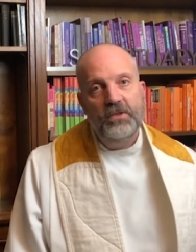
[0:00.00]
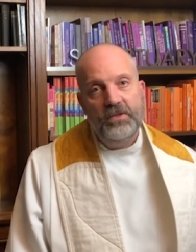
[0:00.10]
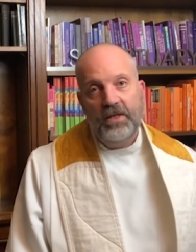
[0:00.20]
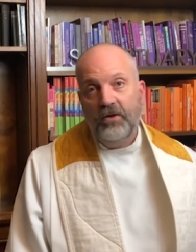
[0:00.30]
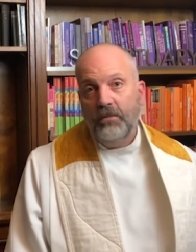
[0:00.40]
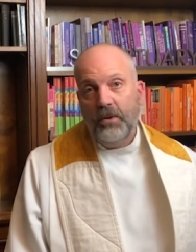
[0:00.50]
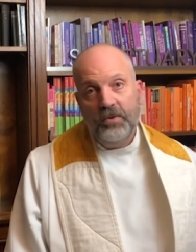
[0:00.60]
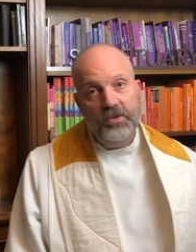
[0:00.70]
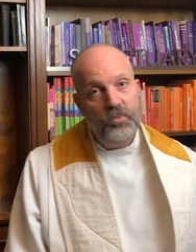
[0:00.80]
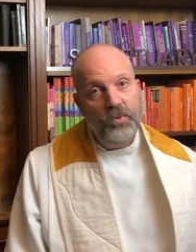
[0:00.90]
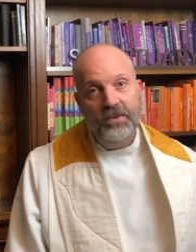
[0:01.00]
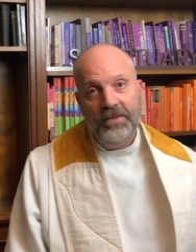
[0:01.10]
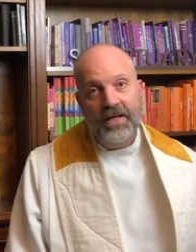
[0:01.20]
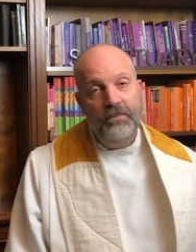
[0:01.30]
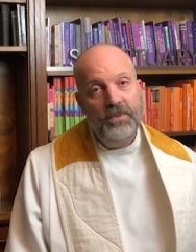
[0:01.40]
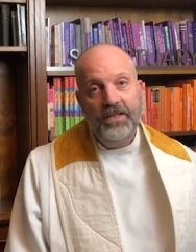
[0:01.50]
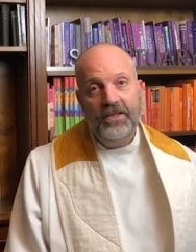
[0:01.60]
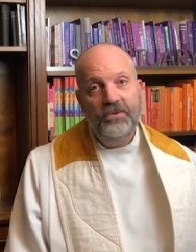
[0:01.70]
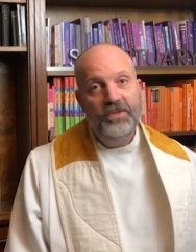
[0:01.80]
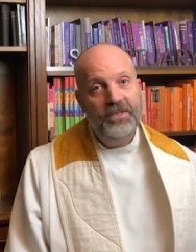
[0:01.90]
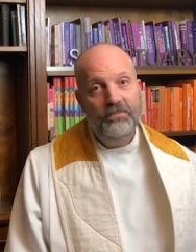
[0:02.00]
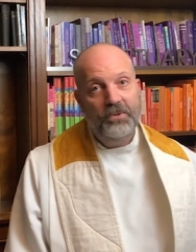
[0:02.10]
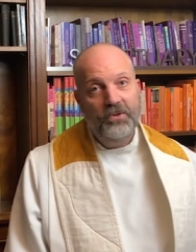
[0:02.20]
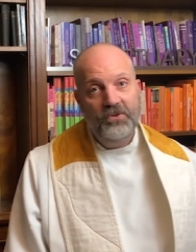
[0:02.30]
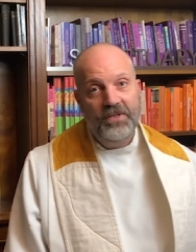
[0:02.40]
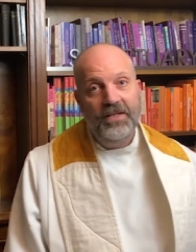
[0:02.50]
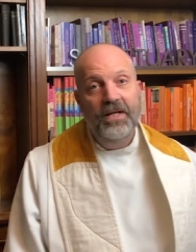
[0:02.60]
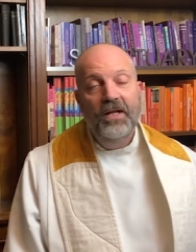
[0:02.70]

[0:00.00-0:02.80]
ceremonies will not be held in person,